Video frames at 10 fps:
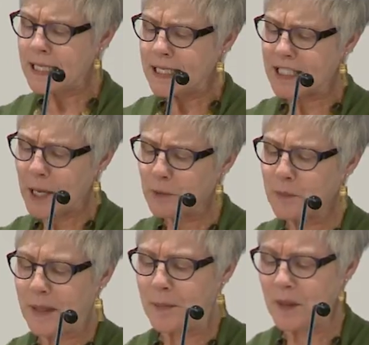Disabled
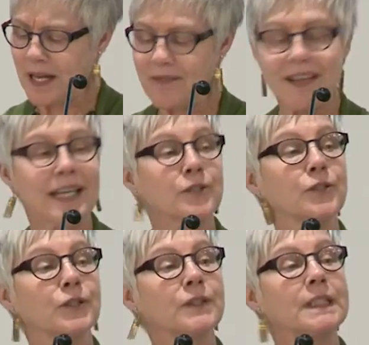people have
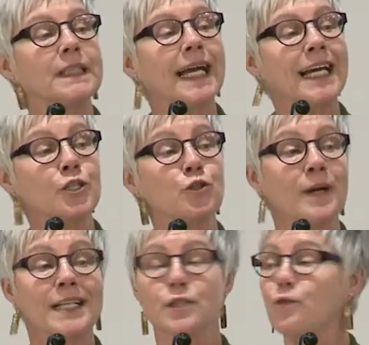entered and
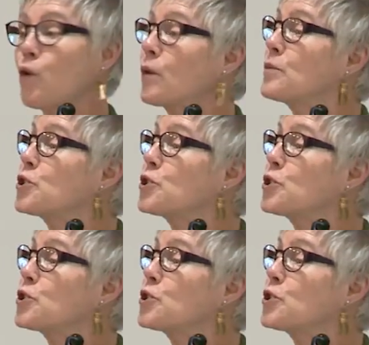transformed